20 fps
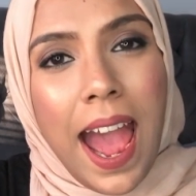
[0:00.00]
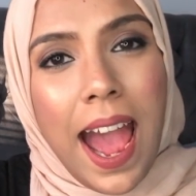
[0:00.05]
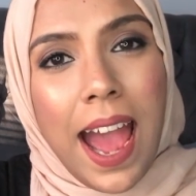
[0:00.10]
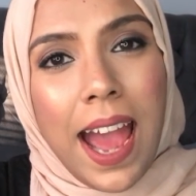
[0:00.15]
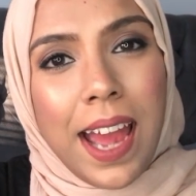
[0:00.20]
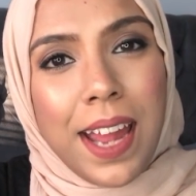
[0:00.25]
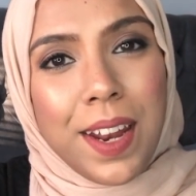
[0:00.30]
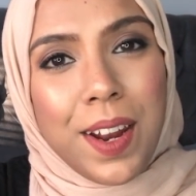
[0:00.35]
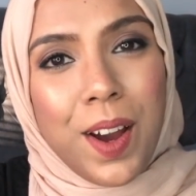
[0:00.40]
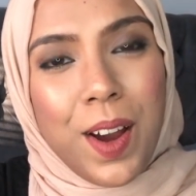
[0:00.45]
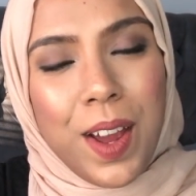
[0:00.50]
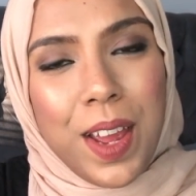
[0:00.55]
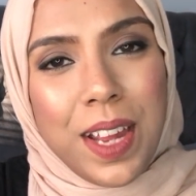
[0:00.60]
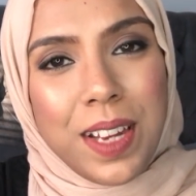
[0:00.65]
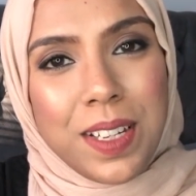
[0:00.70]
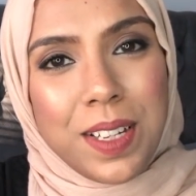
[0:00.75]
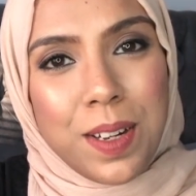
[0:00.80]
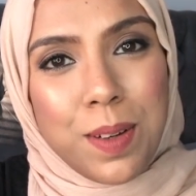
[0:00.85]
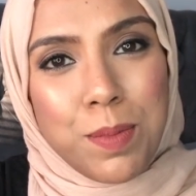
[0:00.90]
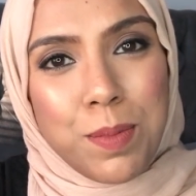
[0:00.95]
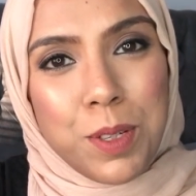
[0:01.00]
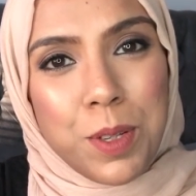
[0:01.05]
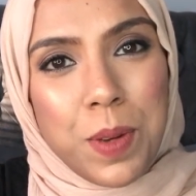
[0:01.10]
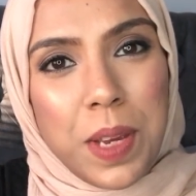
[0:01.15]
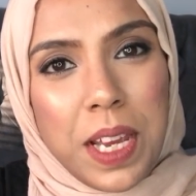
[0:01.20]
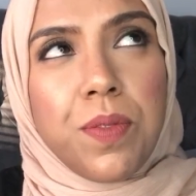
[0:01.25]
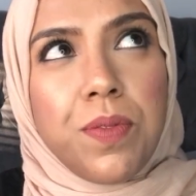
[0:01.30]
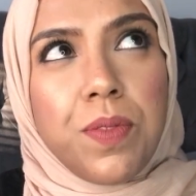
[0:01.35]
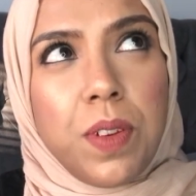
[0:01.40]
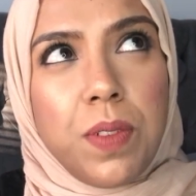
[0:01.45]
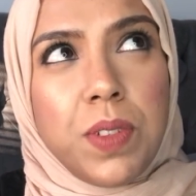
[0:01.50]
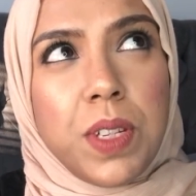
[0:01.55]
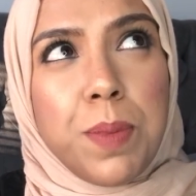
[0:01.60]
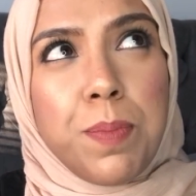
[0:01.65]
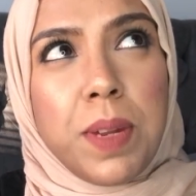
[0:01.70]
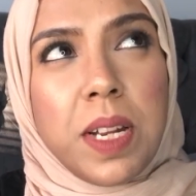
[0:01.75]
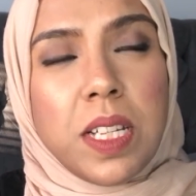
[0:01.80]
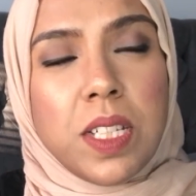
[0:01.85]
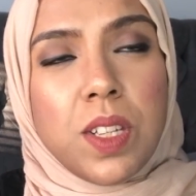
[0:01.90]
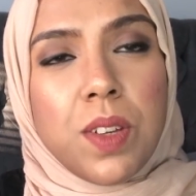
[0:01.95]
and I ended up doing
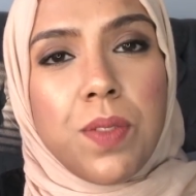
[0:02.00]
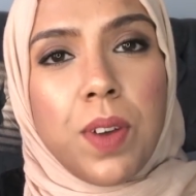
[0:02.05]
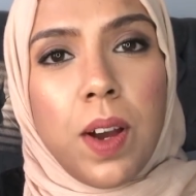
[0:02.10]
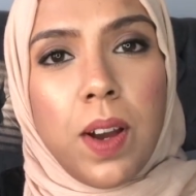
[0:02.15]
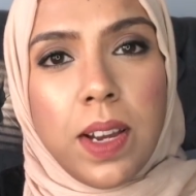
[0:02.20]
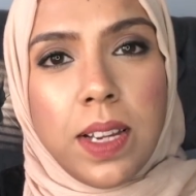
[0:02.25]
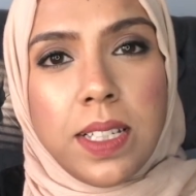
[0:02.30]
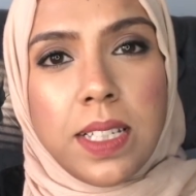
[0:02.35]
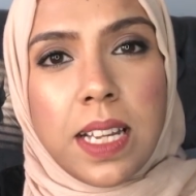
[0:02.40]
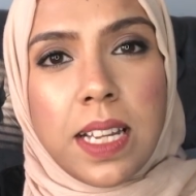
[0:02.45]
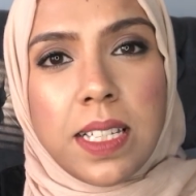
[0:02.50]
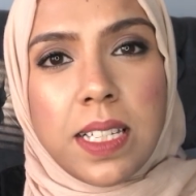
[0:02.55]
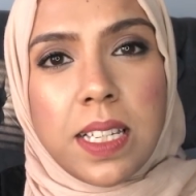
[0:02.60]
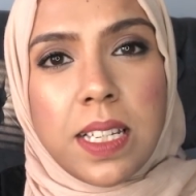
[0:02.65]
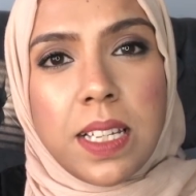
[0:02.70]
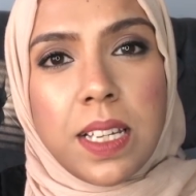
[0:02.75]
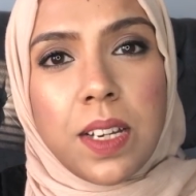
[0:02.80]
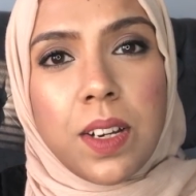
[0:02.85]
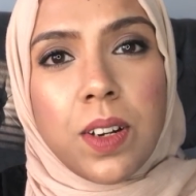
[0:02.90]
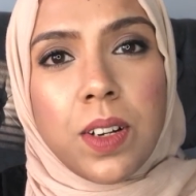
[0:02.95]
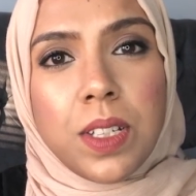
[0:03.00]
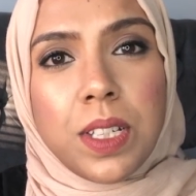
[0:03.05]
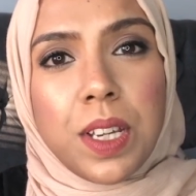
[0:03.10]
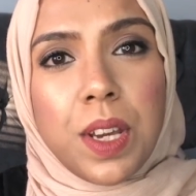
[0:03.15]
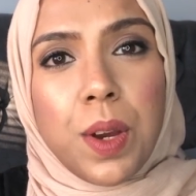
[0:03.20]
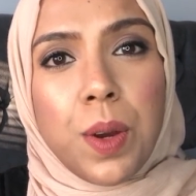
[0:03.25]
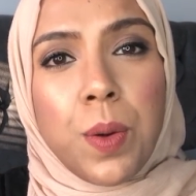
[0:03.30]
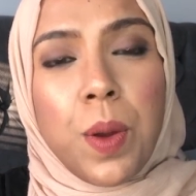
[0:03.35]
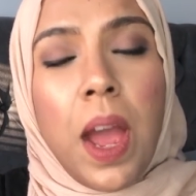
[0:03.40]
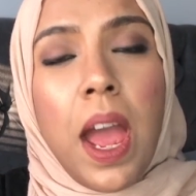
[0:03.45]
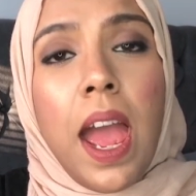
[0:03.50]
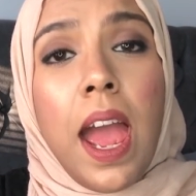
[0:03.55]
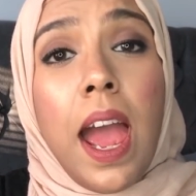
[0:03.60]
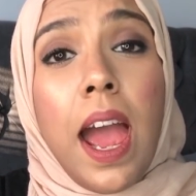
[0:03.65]
15 minutes of high intensity cardio